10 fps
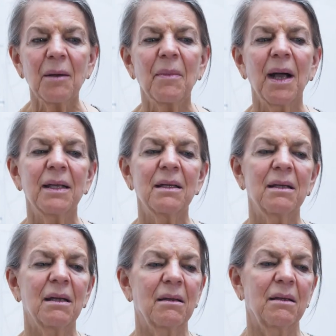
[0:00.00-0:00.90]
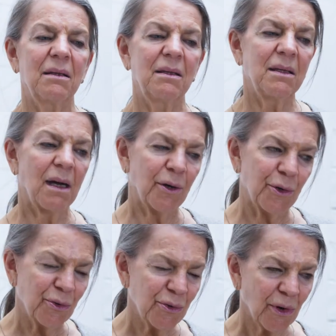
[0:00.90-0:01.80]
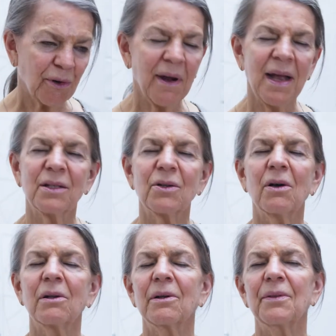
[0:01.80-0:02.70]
My younger New York granddaughter